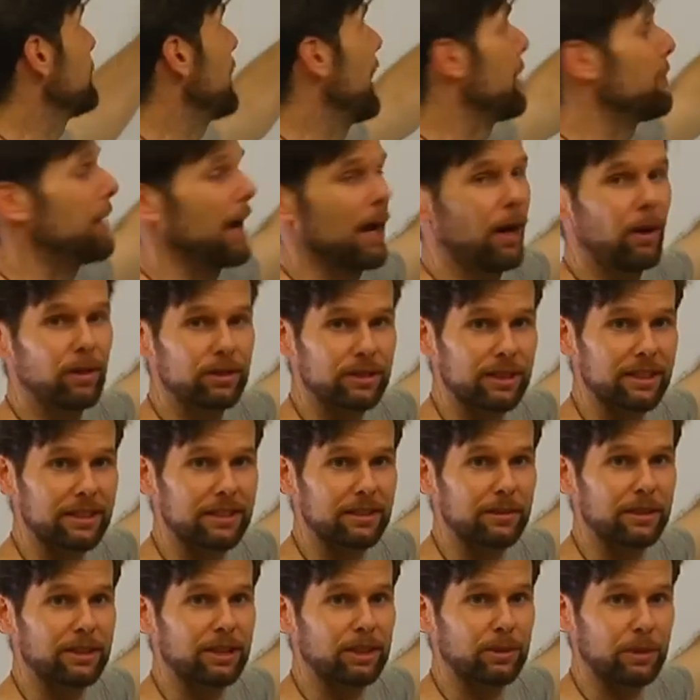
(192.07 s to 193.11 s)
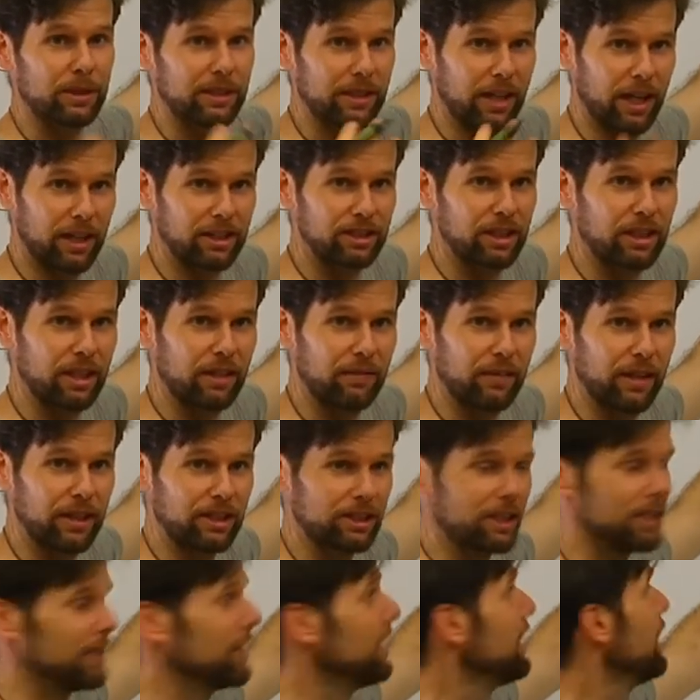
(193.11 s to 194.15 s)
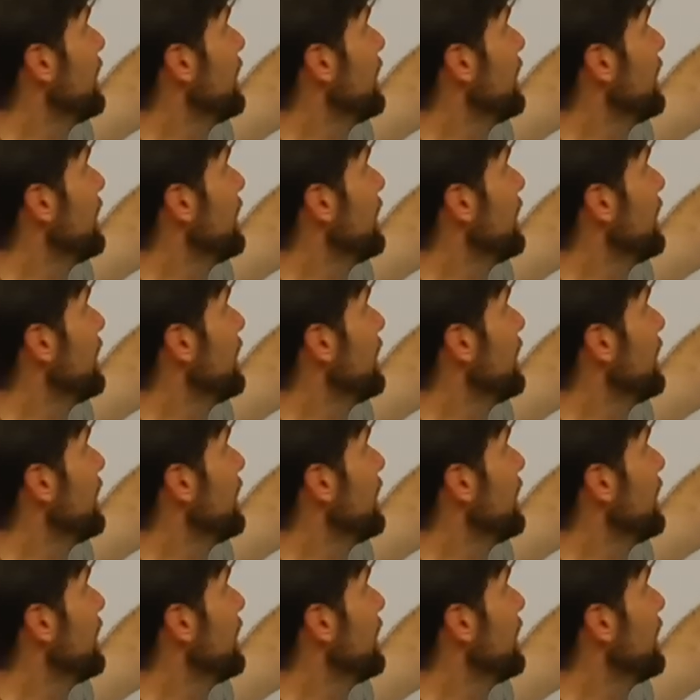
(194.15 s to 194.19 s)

by meiosis, which is reduction division,